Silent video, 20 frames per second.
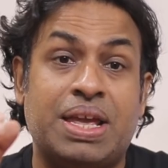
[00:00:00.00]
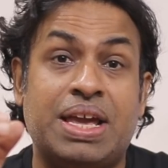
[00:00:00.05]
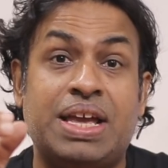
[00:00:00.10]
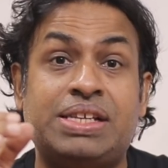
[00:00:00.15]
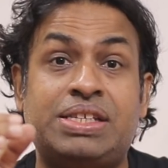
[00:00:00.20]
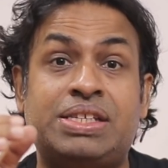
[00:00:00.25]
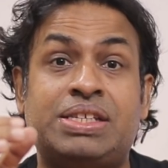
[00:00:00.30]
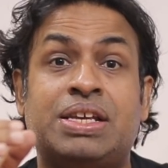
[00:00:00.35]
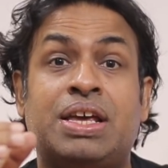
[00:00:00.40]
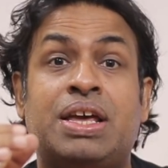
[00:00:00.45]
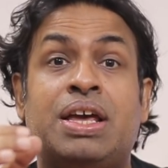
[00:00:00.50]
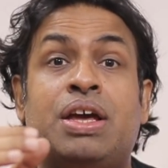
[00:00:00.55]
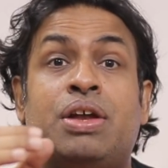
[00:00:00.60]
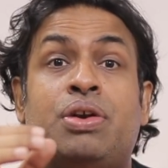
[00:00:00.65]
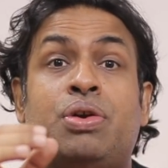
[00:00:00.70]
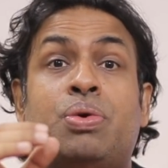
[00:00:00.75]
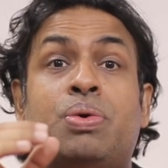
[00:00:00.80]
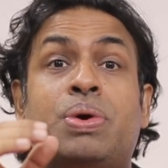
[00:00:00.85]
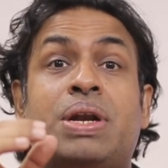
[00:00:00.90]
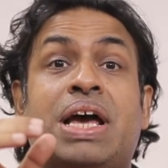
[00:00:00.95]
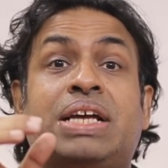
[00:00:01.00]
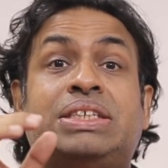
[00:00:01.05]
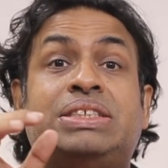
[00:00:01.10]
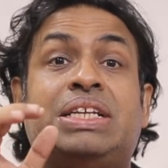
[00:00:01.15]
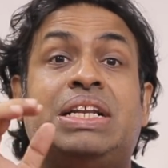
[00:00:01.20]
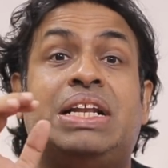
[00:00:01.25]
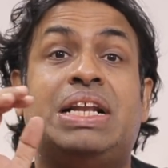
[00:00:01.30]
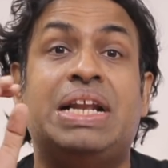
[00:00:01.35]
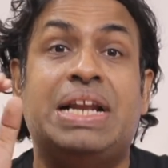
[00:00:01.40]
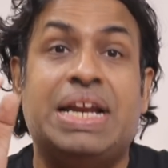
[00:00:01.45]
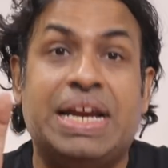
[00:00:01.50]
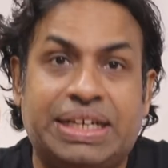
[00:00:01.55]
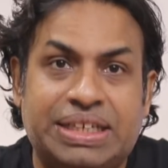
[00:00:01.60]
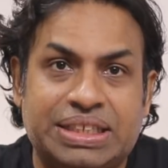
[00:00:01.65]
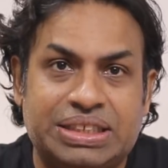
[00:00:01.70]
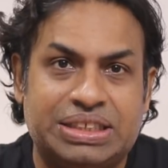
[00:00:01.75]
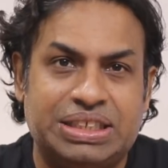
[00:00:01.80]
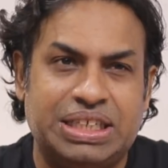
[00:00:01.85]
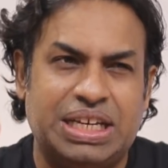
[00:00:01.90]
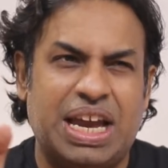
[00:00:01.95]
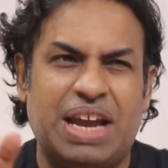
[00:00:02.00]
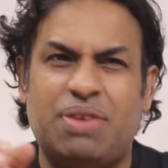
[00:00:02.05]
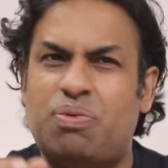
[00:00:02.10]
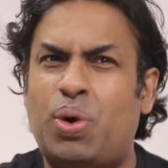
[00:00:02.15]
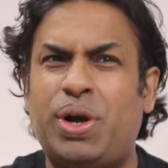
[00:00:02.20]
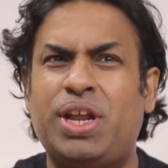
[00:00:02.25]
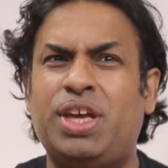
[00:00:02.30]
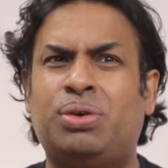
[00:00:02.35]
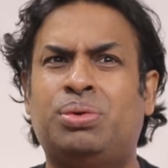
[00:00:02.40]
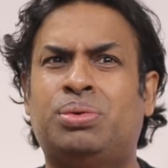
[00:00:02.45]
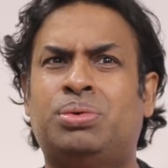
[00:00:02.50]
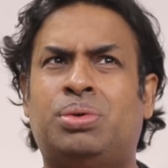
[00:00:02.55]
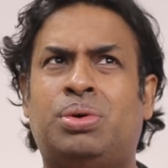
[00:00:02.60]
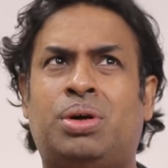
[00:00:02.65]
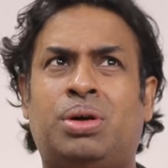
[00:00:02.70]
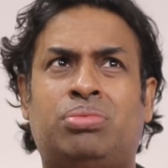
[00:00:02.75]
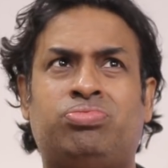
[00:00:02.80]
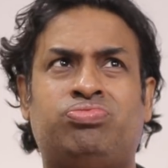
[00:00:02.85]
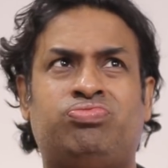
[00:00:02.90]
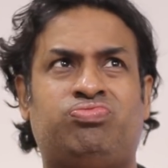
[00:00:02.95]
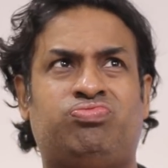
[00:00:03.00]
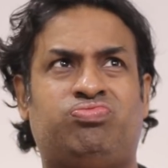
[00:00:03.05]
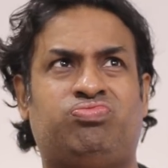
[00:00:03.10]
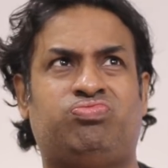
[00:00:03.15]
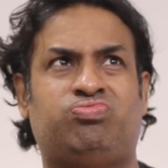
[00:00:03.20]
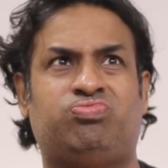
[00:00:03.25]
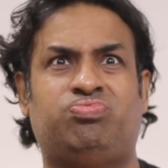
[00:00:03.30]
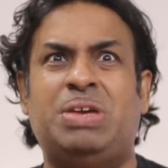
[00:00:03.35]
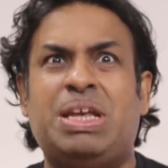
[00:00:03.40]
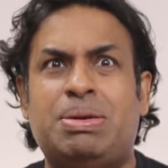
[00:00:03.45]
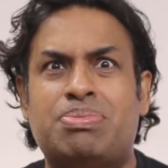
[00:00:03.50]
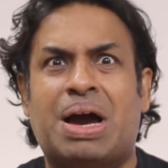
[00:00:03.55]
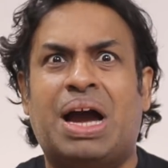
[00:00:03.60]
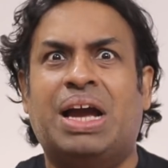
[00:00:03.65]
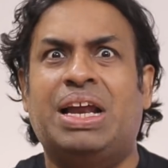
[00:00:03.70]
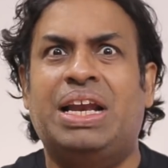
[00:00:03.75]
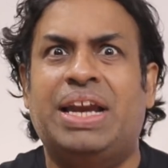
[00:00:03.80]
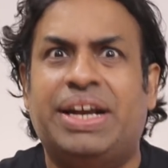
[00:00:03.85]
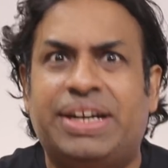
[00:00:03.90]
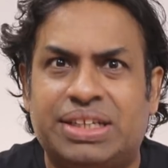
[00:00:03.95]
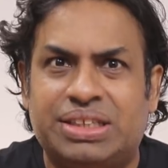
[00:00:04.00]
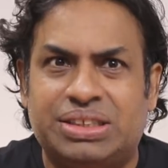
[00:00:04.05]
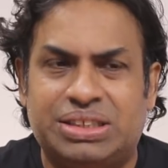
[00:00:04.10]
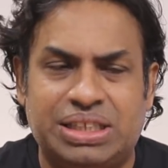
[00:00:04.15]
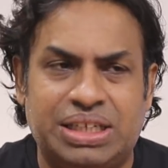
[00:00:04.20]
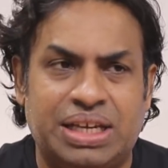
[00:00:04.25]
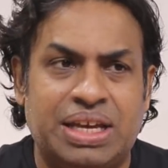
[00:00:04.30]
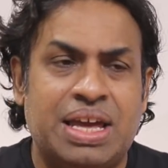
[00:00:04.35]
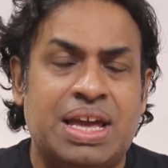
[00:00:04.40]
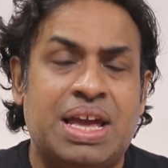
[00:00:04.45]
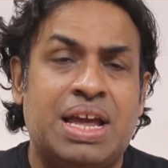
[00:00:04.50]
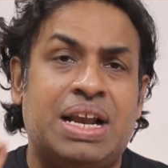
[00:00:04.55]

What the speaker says: is known as latency. And what do you mean by latency?